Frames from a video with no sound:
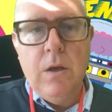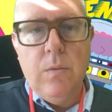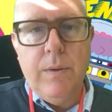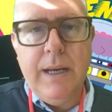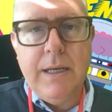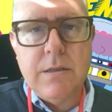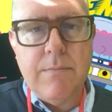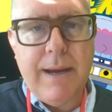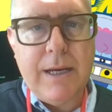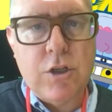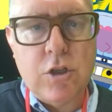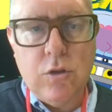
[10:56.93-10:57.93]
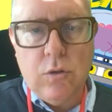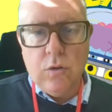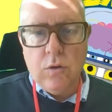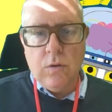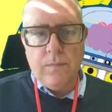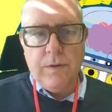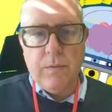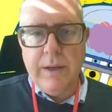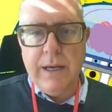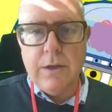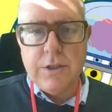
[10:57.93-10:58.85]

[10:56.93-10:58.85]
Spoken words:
We need to make sure that we are